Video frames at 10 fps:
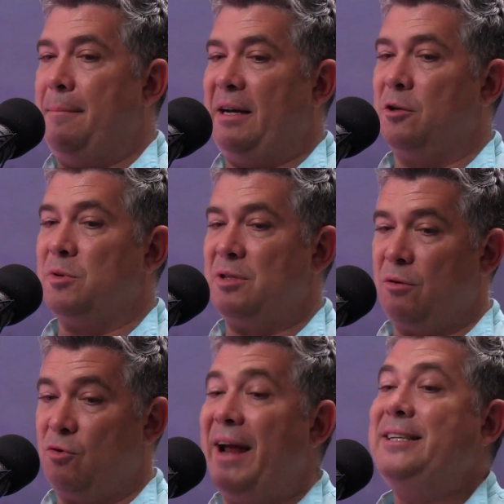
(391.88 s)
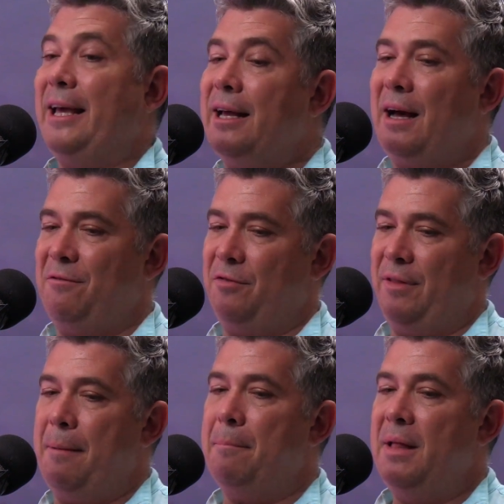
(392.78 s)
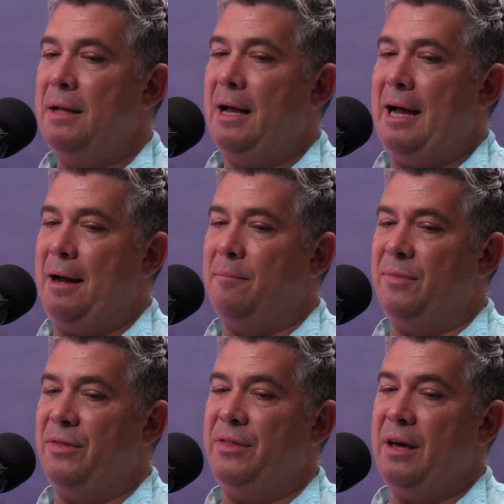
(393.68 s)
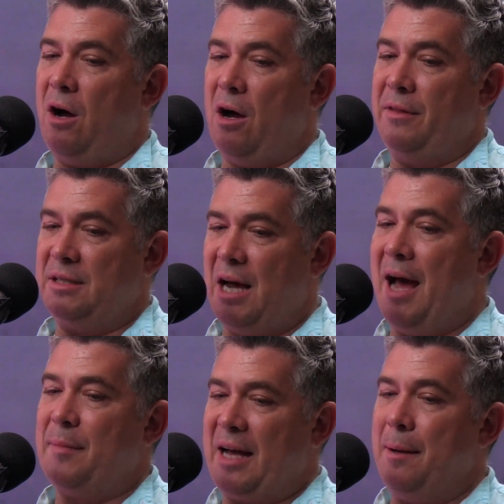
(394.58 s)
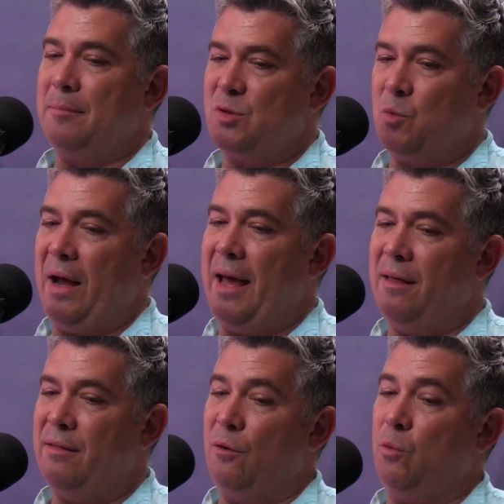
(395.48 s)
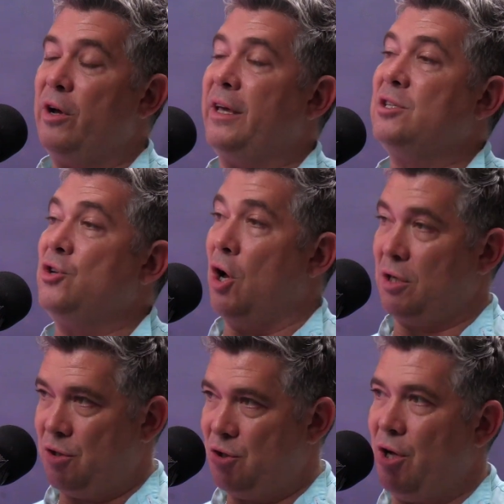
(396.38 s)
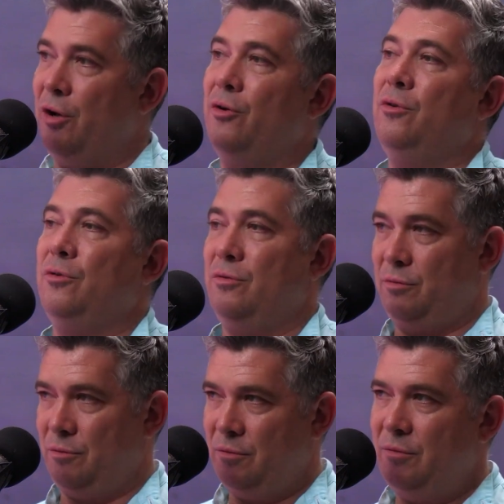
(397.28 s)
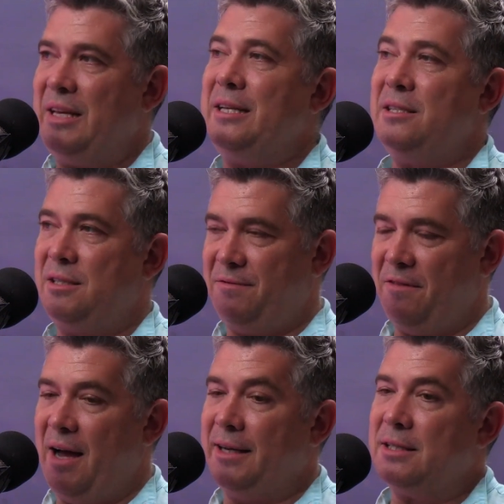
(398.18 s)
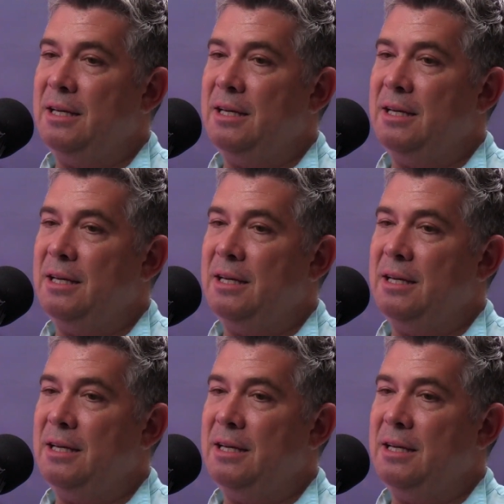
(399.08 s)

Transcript: And it was a great income for them. The time comes where the work is not so easy to find.